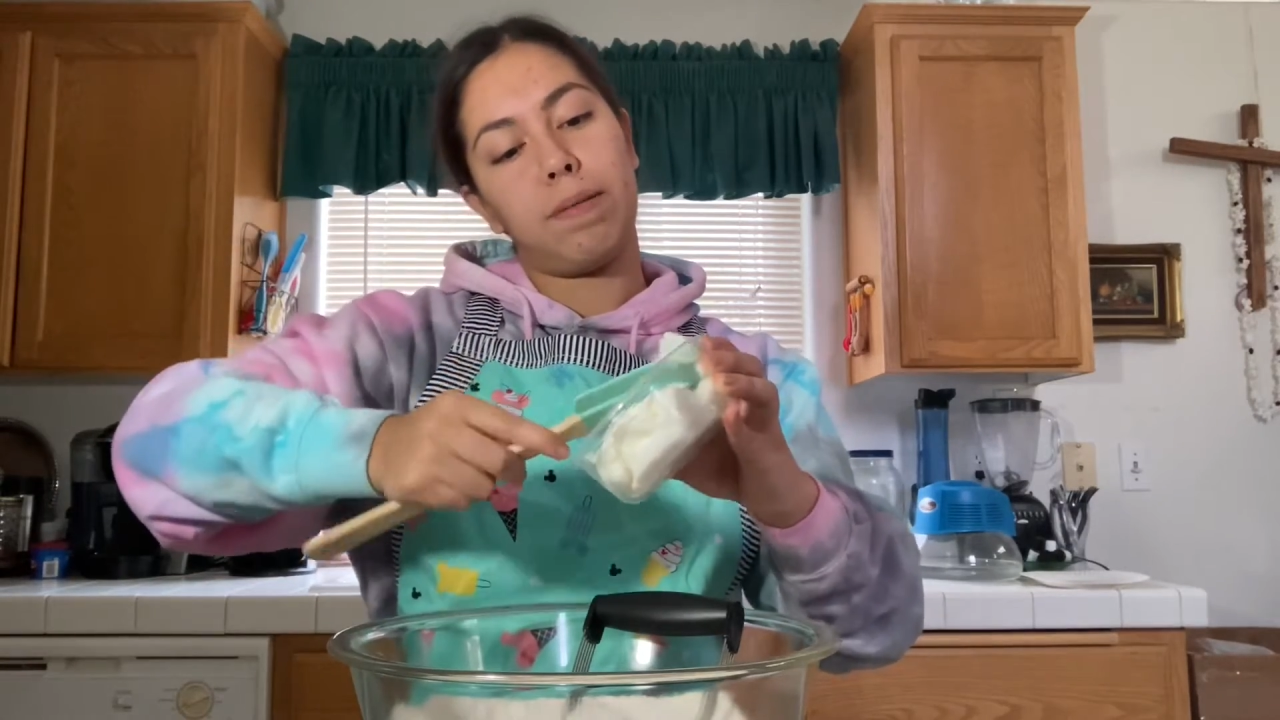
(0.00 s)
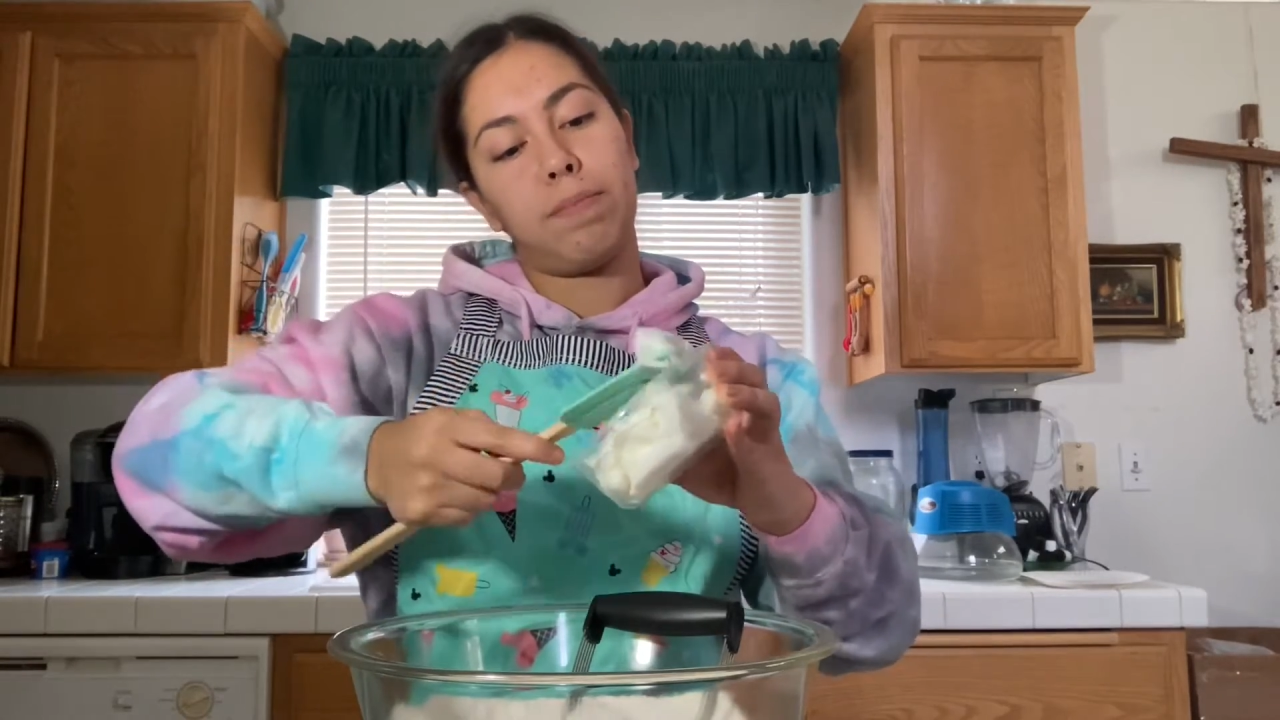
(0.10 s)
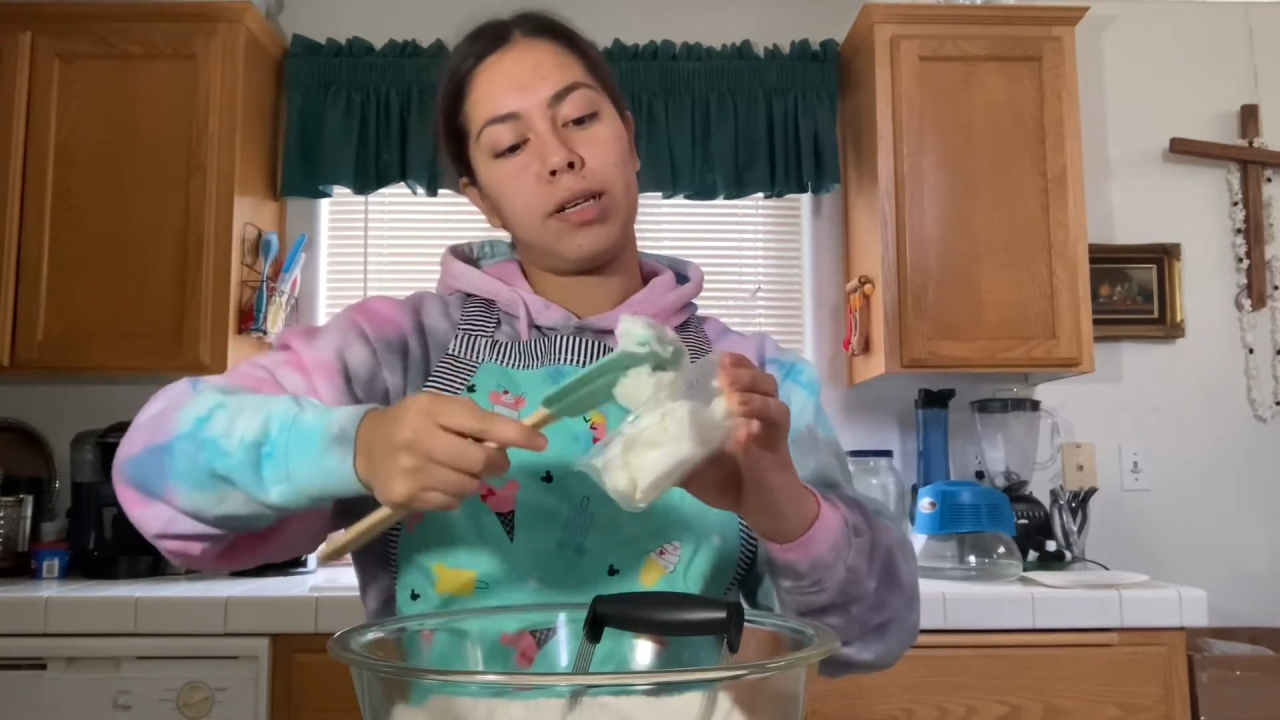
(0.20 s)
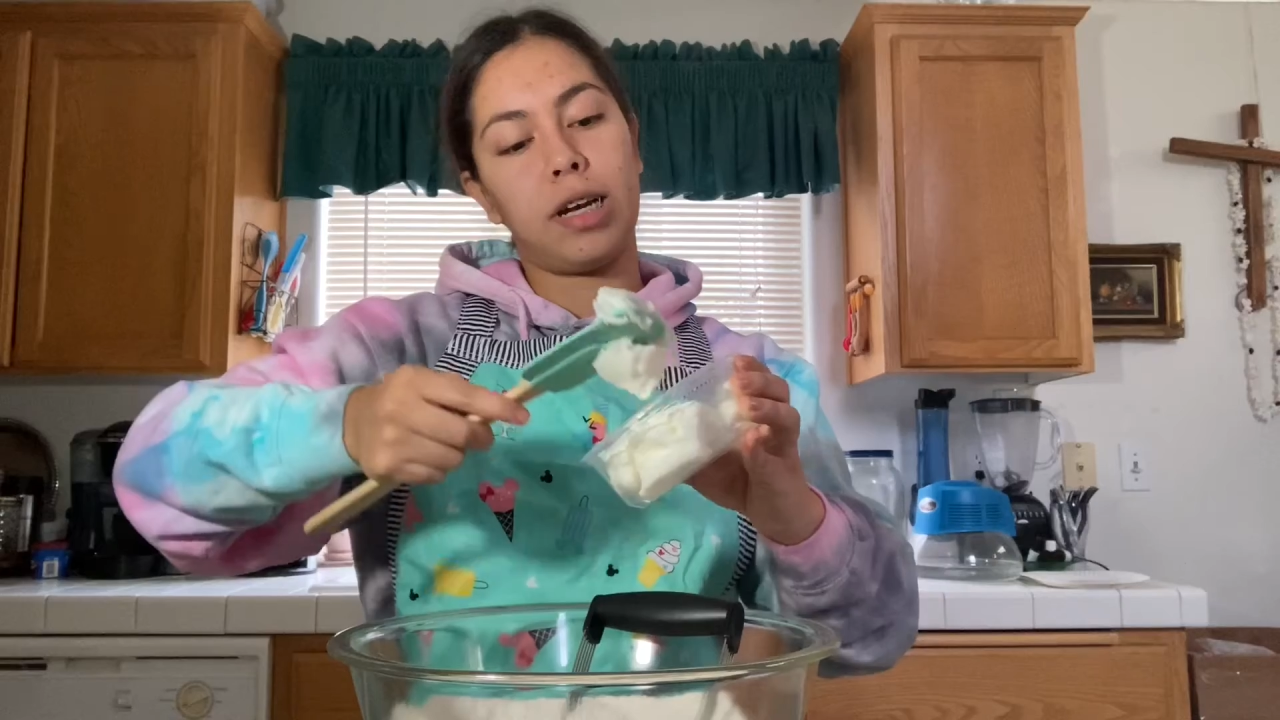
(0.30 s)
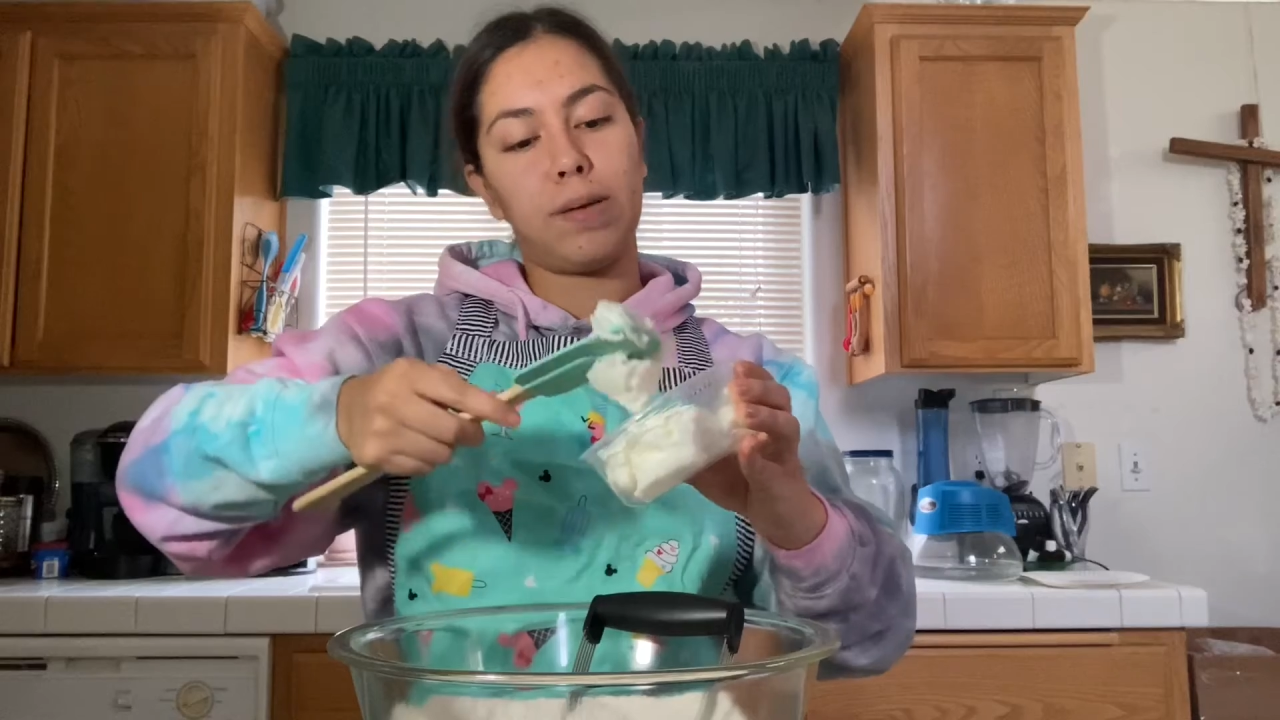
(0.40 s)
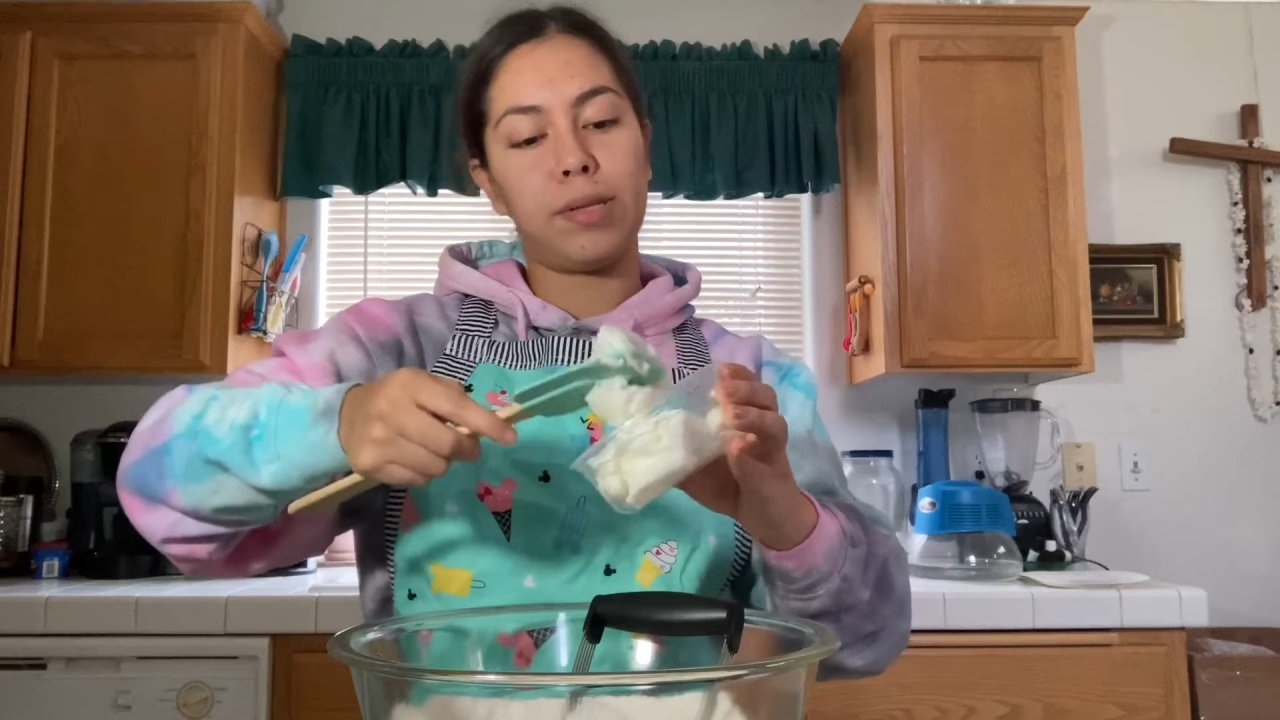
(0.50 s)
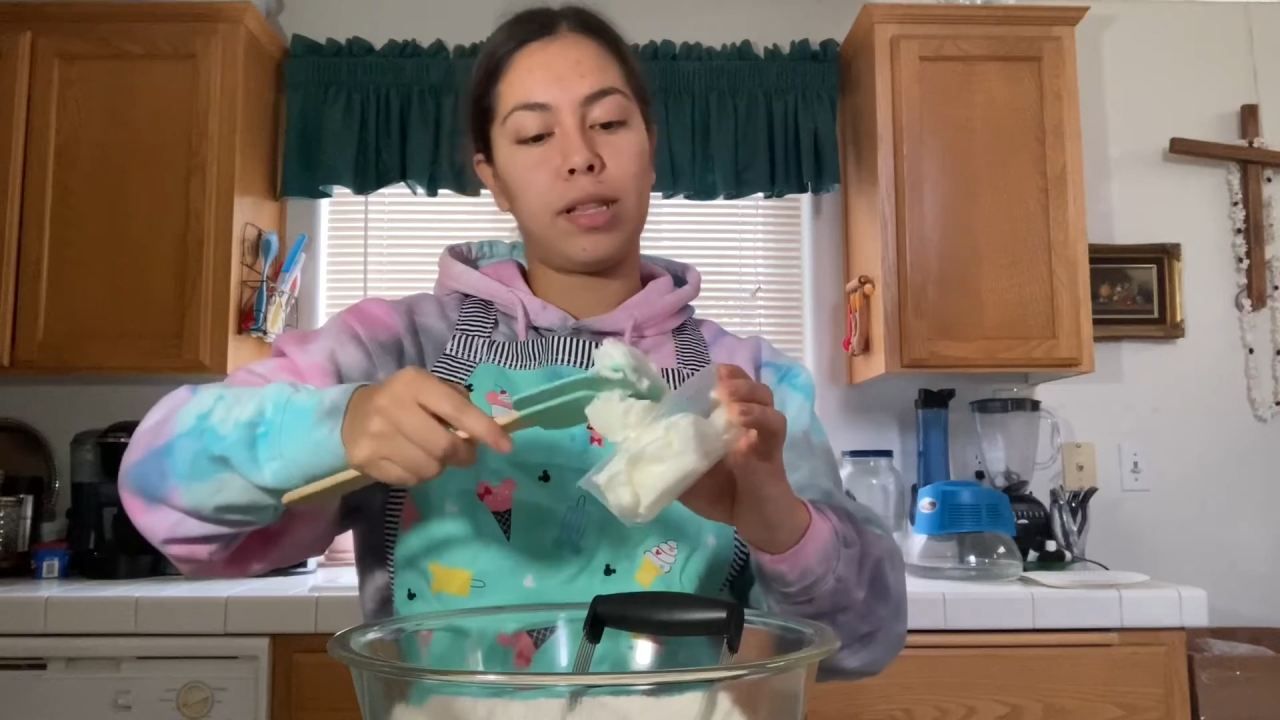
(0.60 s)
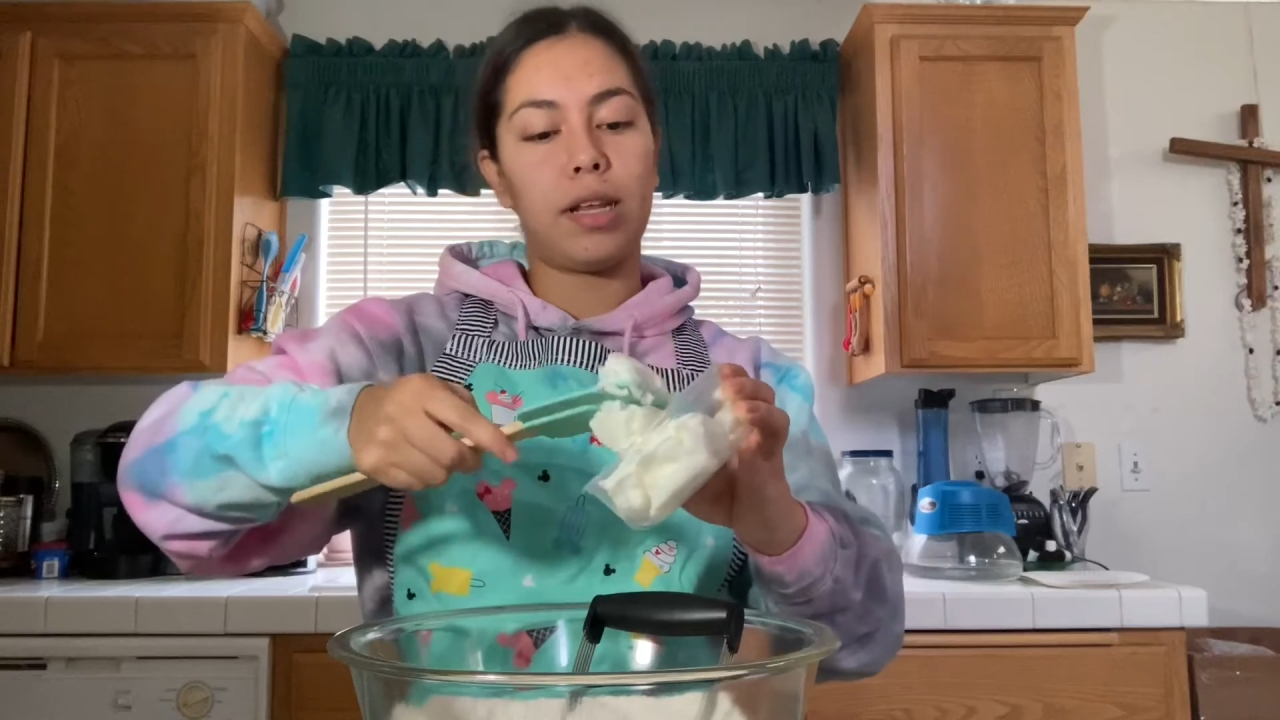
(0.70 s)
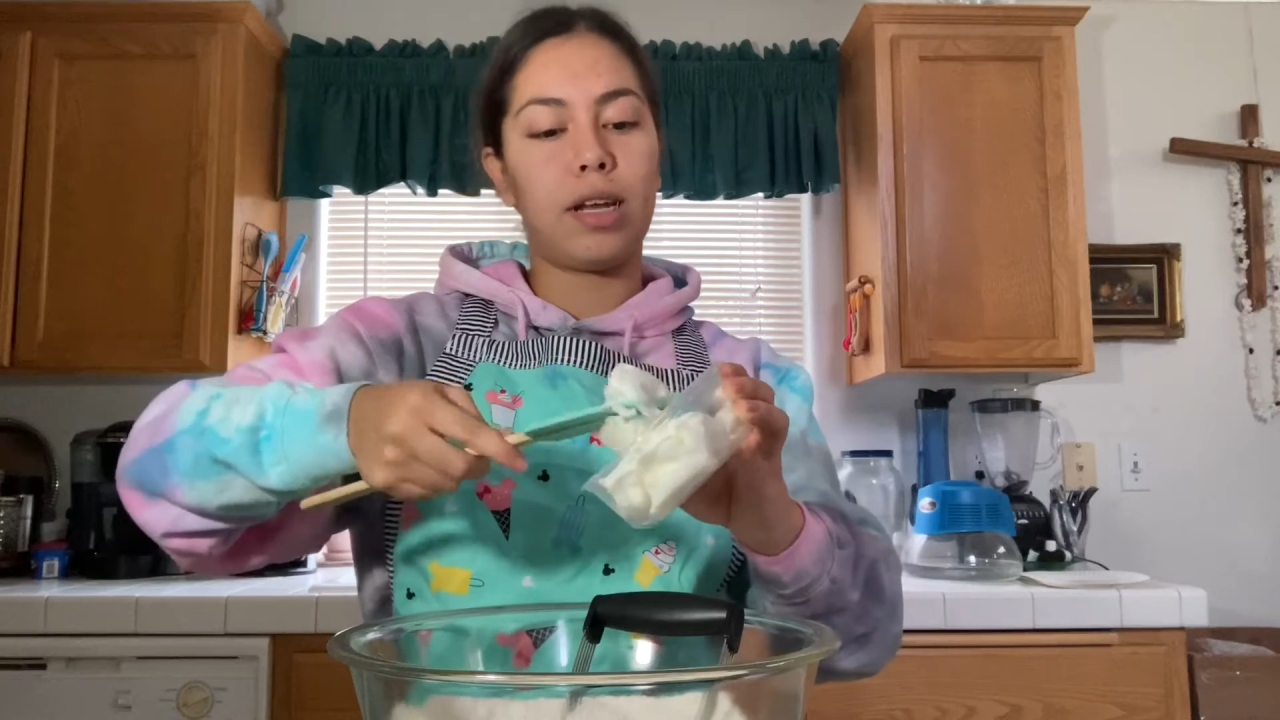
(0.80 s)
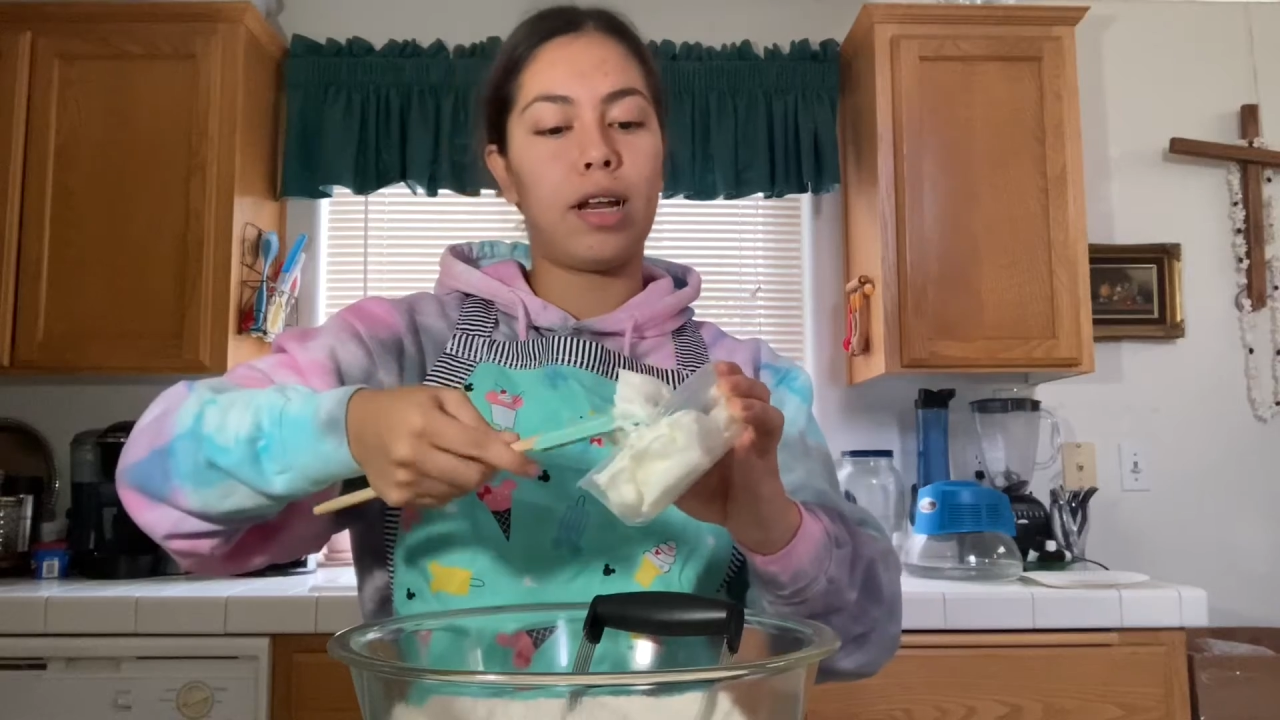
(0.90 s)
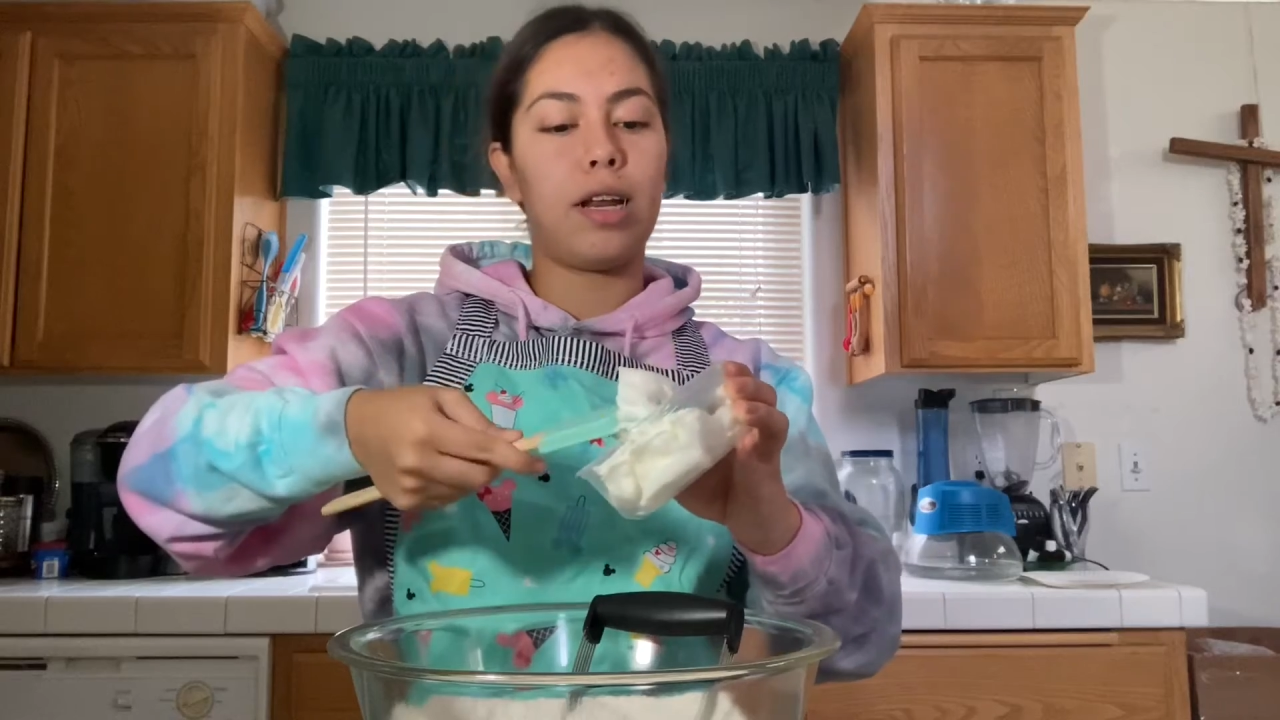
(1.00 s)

at times and then cut